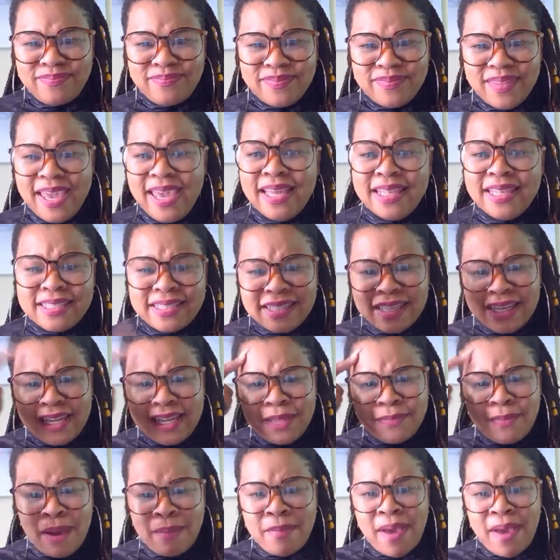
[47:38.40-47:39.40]
instantly
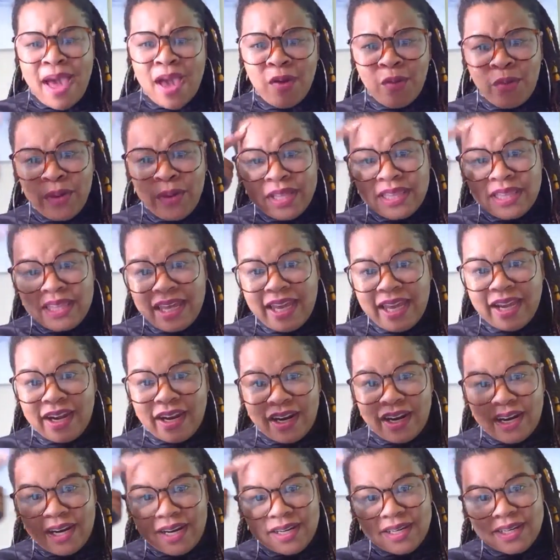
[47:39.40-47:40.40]
my mind went
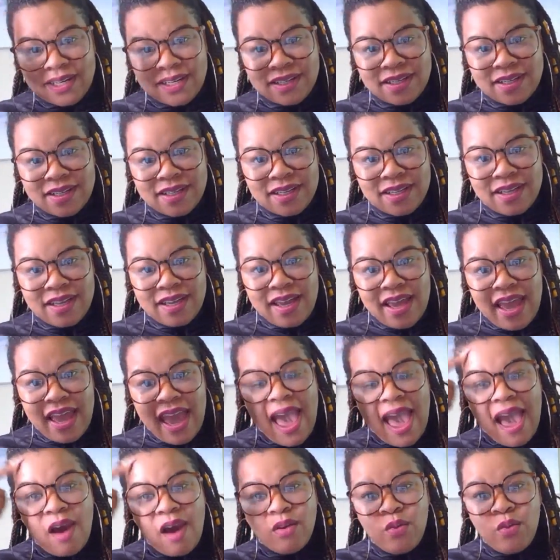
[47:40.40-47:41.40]
there.
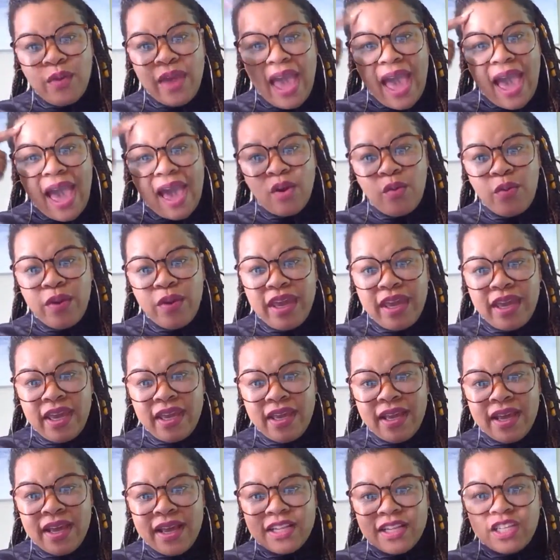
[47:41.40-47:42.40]
How do we how do we
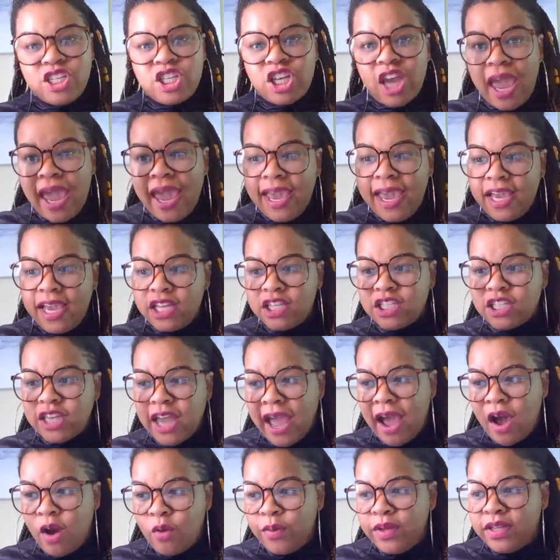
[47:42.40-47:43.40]
change
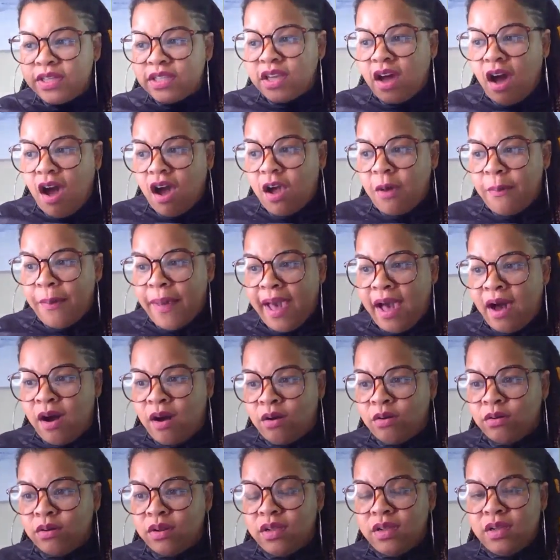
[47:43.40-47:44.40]
how we talk
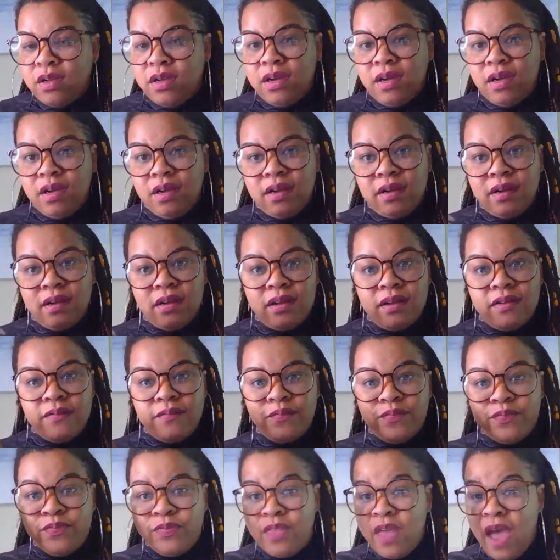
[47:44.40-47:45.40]
about
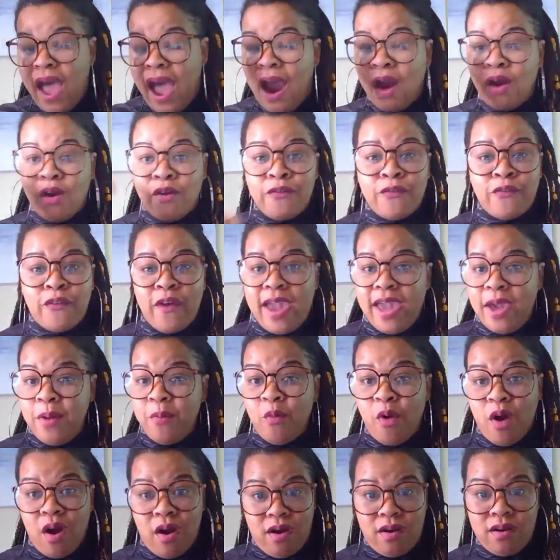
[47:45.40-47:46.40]
our
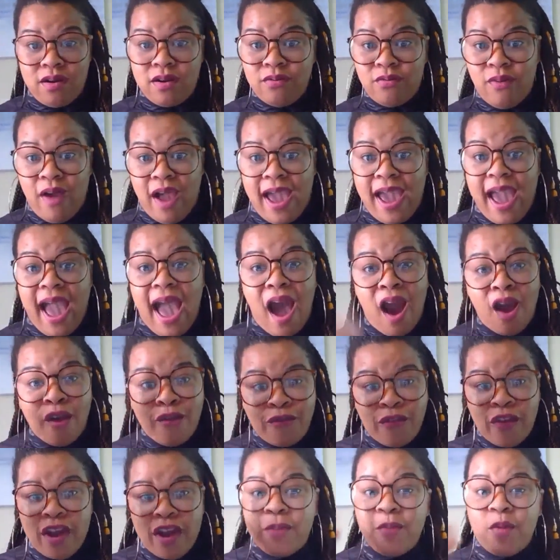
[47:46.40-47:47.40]
framework, right? Our
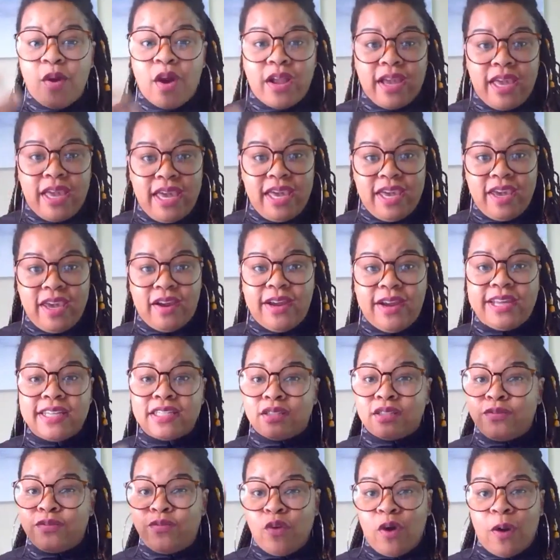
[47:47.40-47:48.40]
framework here is the
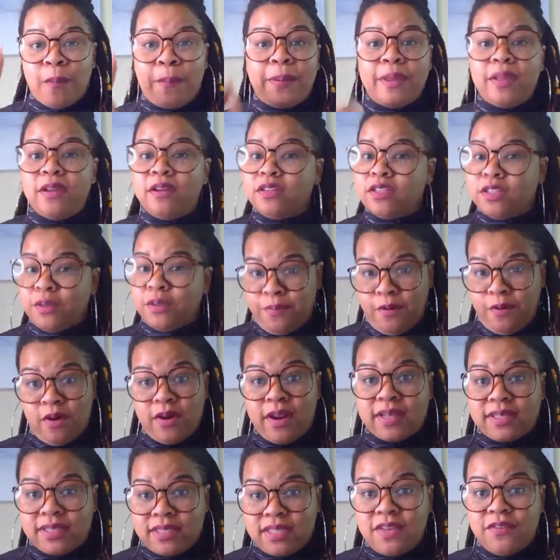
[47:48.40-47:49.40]
four pillars of
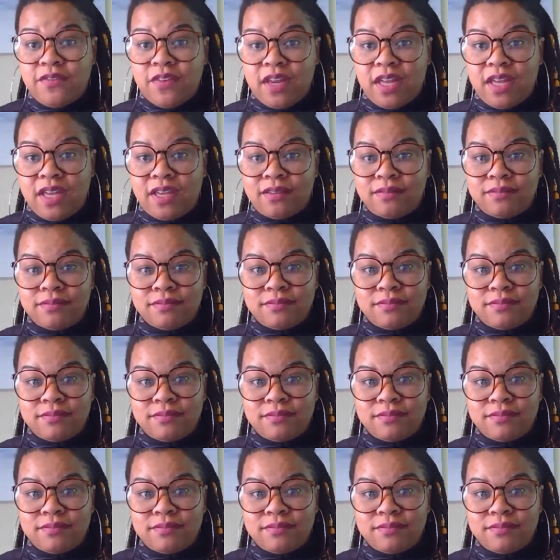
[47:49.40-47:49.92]
productivity,